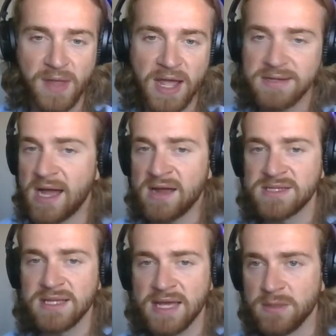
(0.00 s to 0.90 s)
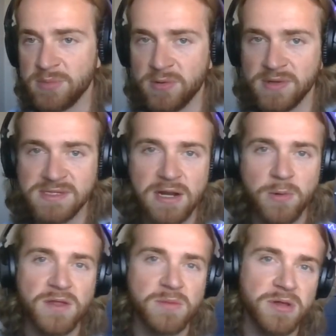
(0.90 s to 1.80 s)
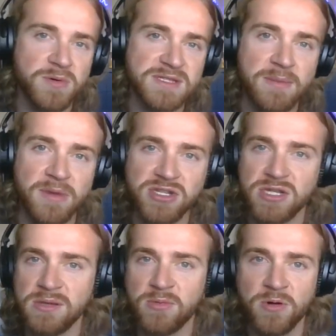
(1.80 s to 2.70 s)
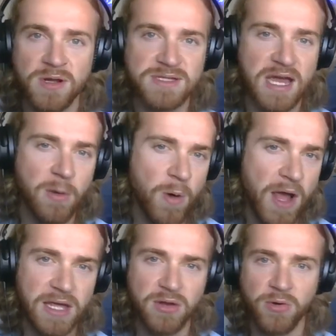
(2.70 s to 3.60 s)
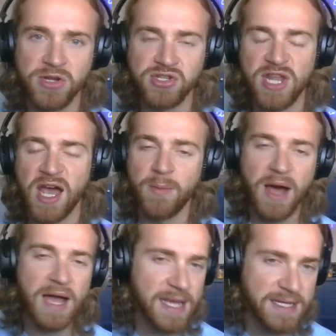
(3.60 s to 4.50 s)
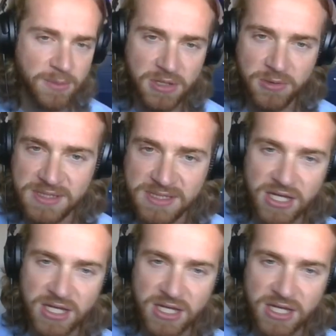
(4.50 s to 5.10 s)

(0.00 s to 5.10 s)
I honestly like the blue ones. They don't wear the blue ones that much anymore. It's kind of white and orange now, but I like the blue ones.